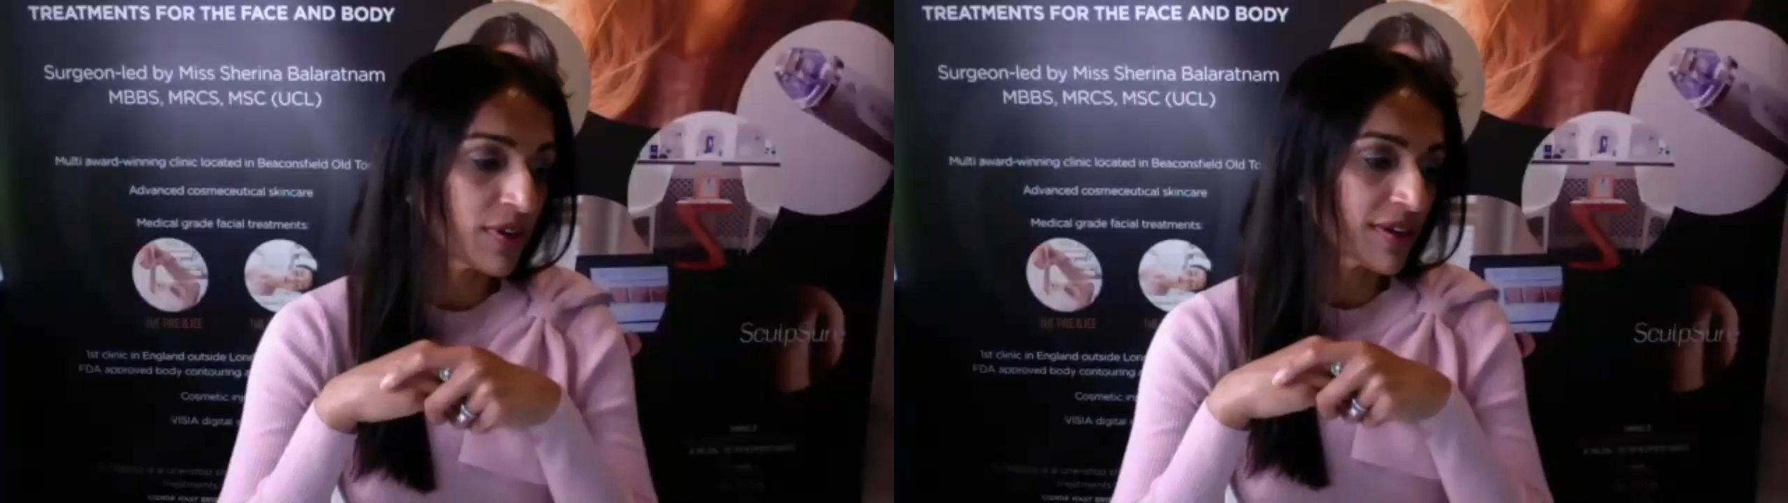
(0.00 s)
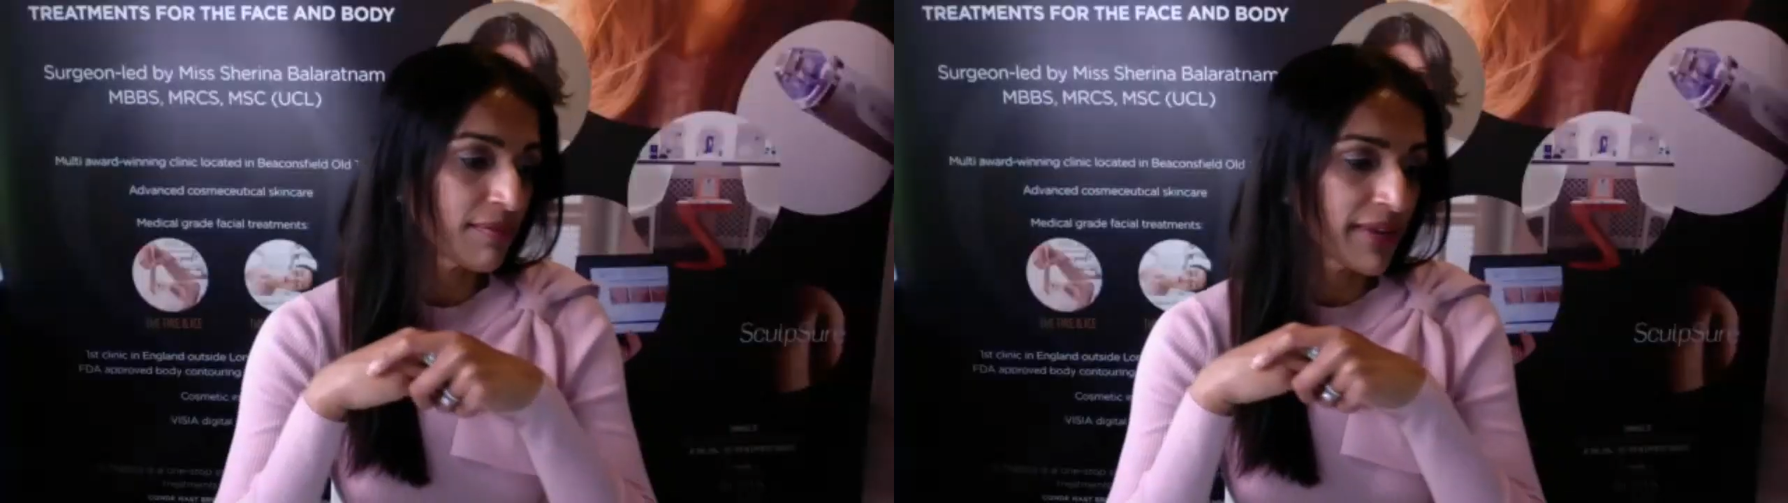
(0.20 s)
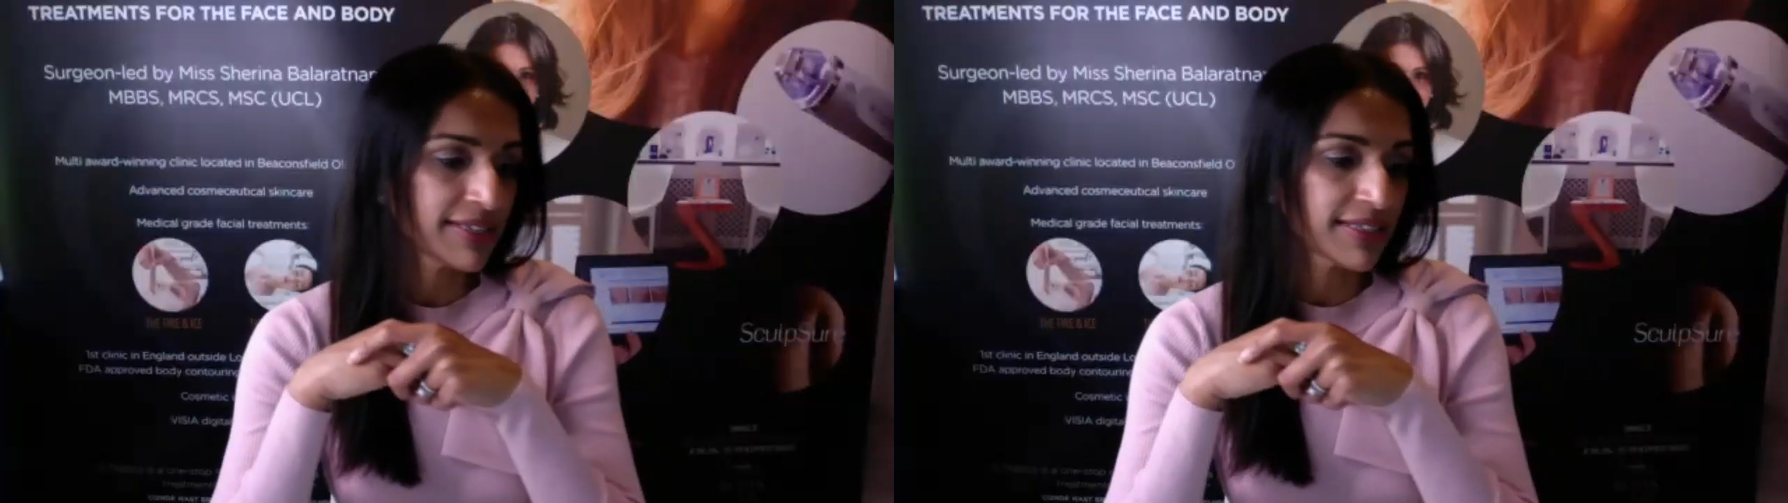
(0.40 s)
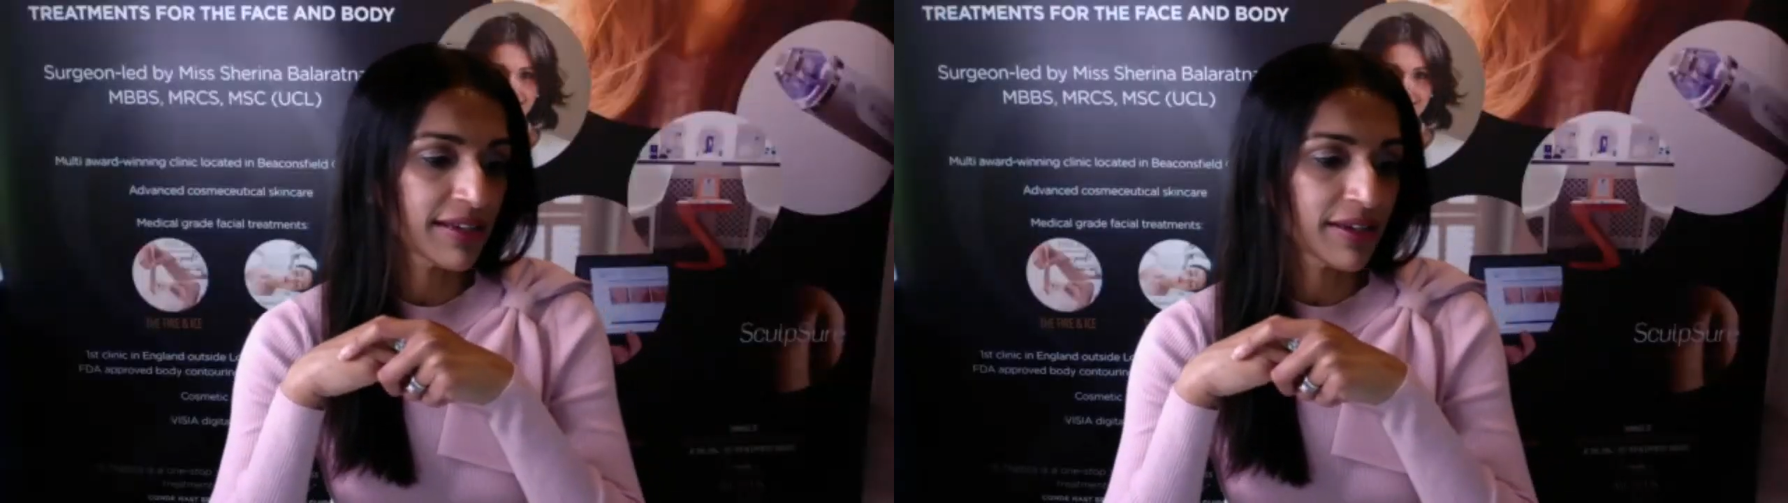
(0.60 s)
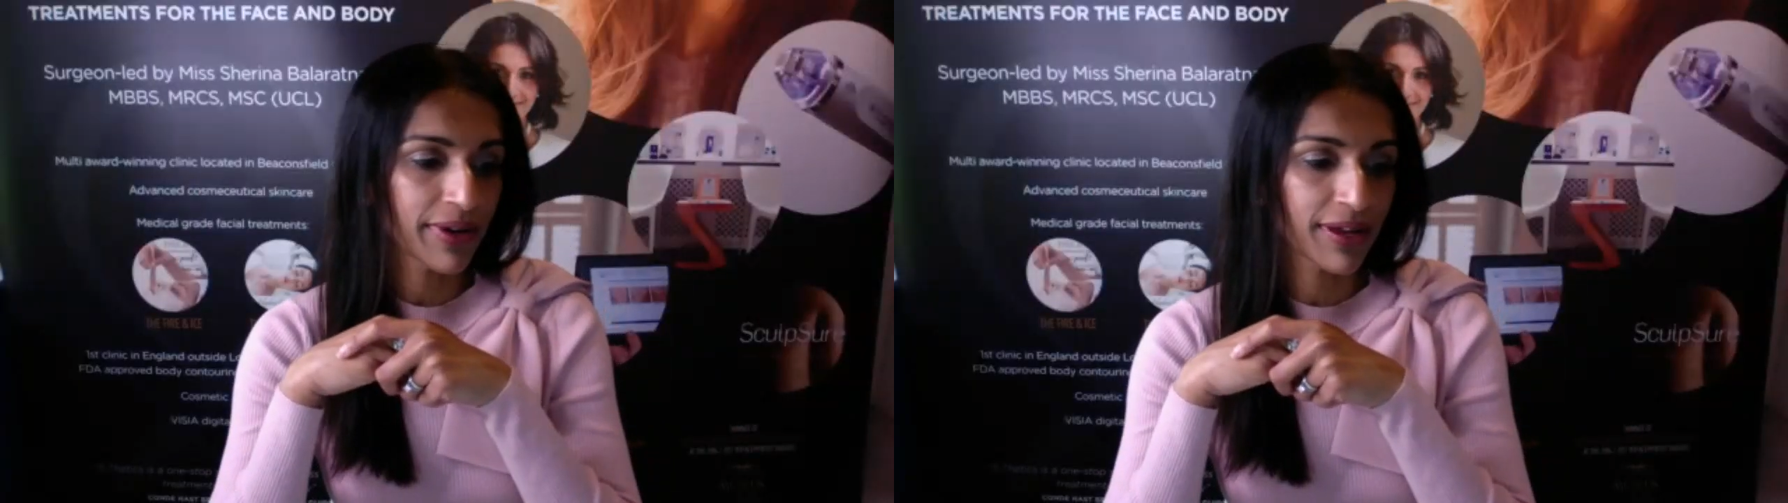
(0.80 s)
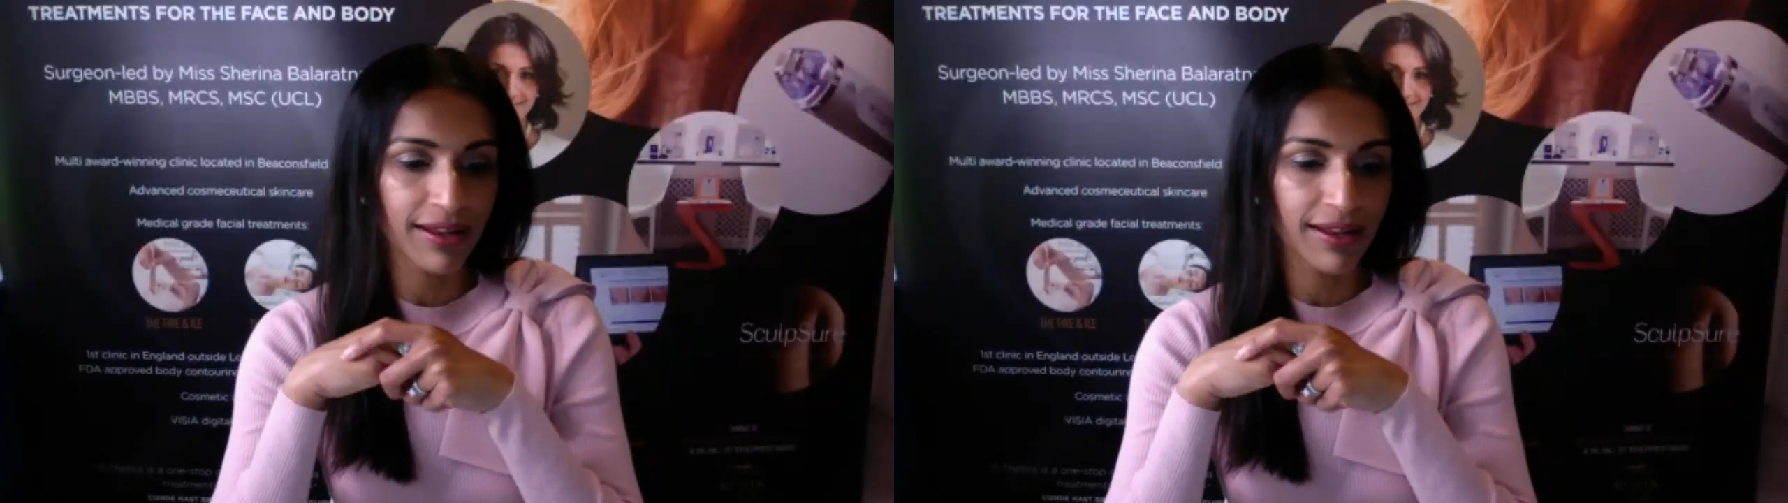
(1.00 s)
work amazingly well.